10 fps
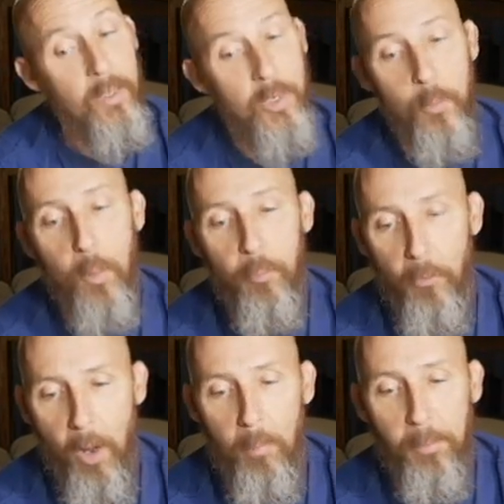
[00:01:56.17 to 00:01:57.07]
you will
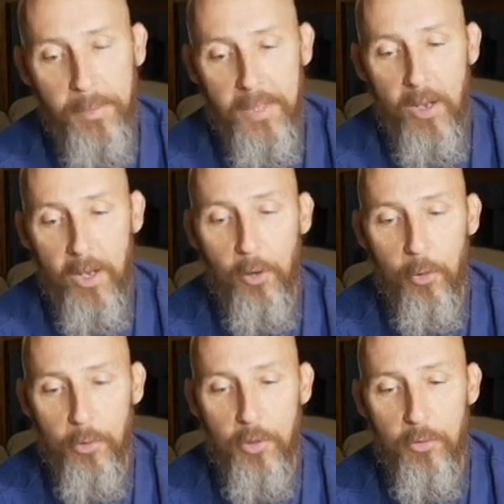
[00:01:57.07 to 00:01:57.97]
probably not
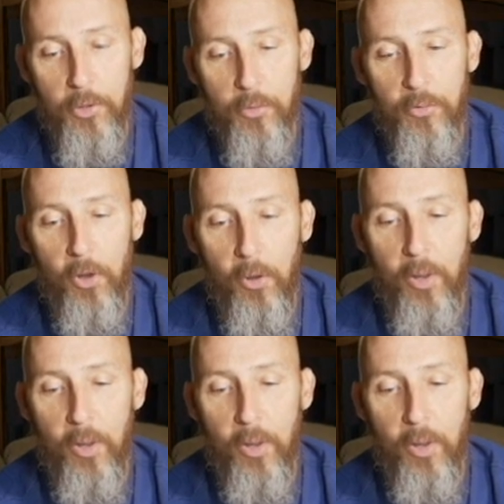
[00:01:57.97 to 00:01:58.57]
use all